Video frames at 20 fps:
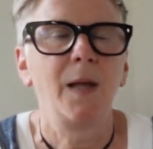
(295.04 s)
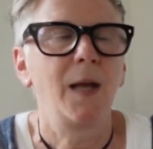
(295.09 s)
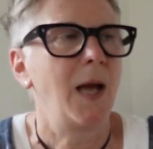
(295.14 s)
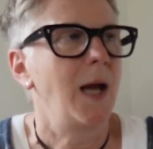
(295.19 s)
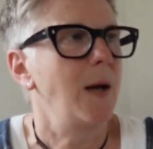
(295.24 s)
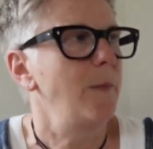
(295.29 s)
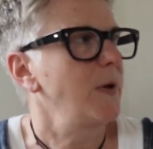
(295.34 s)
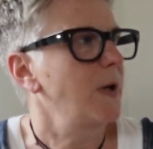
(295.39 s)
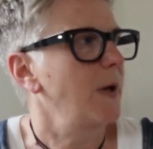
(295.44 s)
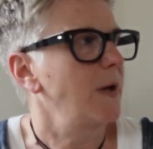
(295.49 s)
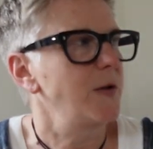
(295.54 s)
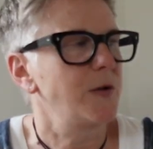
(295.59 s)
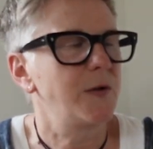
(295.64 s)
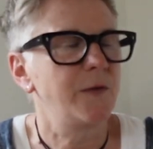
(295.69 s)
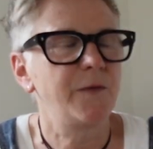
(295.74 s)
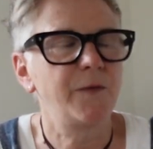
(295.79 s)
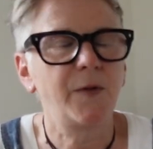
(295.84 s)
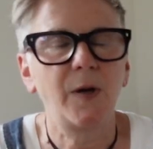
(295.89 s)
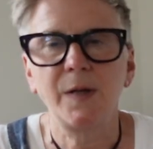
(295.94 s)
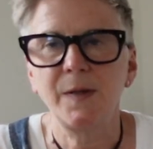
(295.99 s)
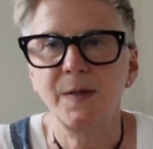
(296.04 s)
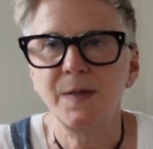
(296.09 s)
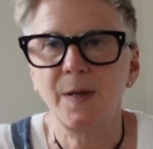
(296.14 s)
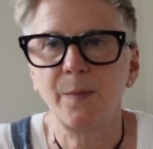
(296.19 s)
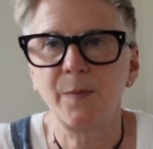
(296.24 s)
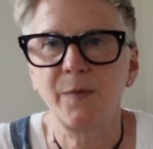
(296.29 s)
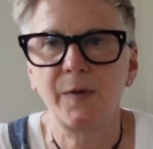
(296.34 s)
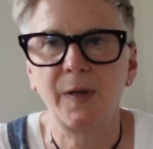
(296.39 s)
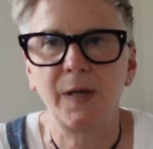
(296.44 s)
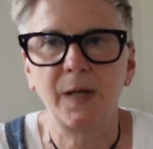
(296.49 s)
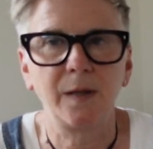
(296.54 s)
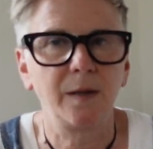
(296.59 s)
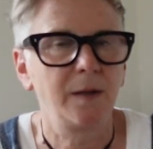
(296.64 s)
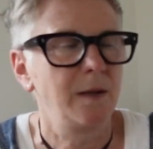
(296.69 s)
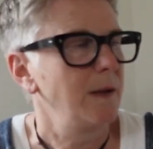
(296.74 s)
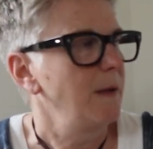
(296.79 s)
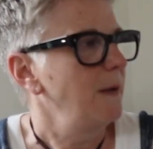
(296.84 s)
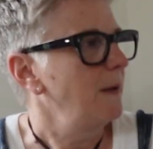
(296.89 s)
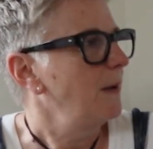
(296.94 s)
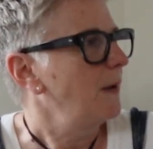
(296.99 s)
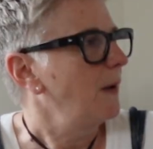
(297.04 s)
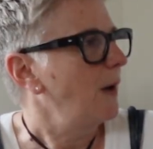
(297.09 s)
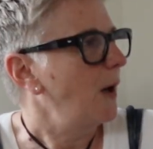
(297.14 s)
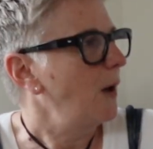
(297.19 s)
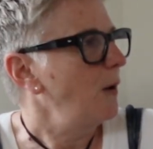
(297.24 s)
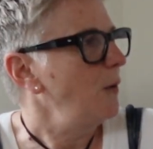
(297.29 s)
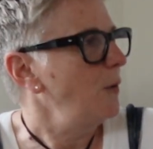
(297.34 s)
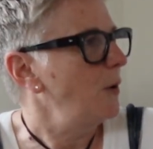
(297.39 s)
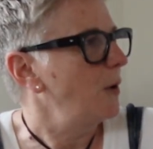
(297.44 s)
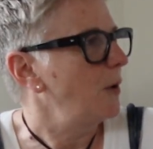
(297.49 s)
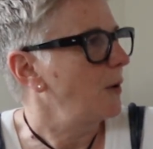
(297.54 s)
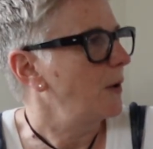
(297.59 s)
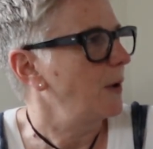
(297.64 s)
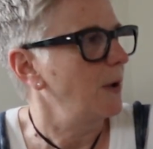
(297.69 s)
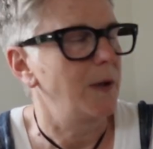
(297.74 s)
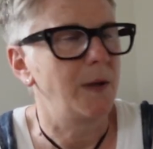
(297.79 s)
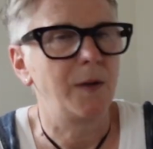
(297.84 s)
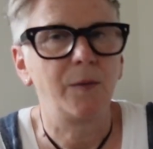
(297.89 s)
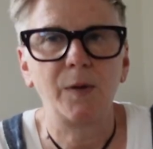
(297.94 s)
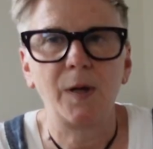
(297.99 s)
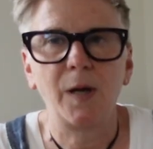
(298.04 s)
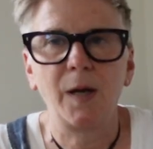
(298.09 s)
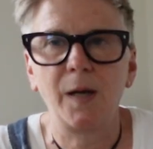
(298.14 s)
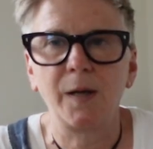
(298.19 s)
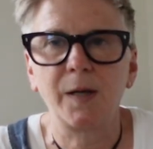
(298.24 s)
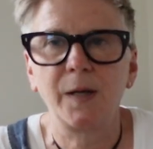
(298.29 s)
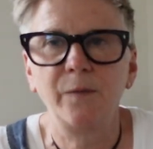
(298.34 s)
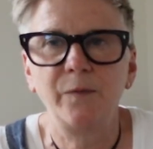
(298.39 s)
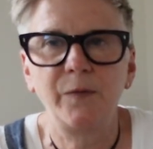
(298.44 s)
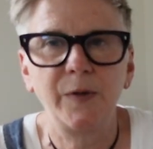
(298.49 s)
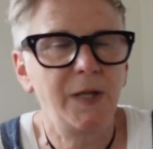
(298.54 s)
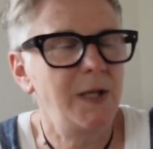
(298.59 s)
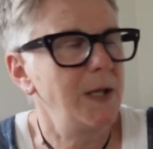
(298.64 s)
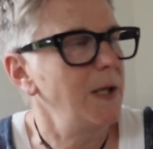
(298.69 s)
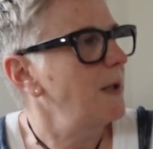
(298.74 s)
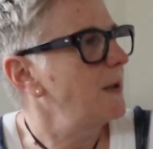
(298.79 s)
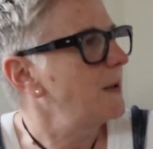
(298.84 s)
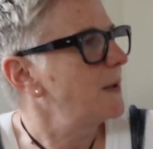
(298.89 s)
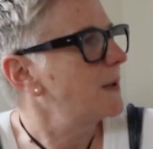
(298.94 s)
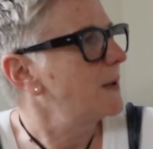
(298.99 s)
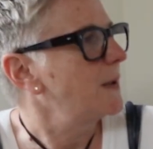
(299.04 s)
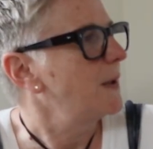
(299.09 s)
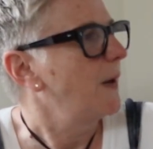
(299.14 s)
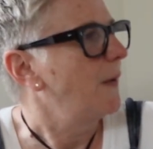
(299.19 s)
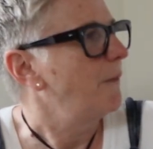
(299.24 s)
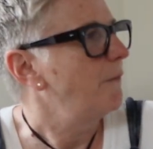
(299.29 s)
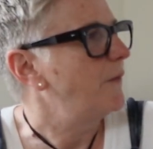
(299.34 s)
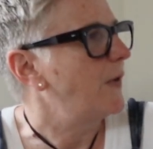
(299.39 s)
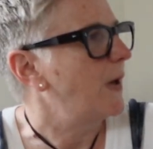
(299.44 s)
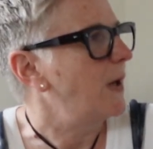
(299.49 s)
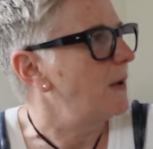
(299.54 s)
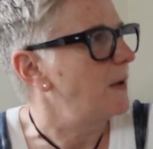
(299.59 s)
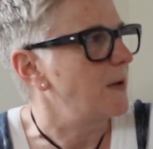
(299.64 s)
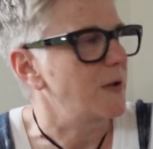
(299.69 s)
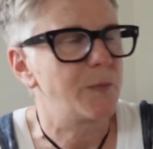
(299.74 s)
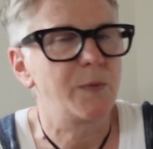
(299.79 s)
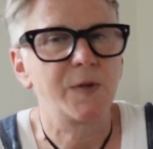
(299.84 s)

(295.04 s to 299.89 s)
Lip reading: and we're going to find something. Oh, look, a convenient vase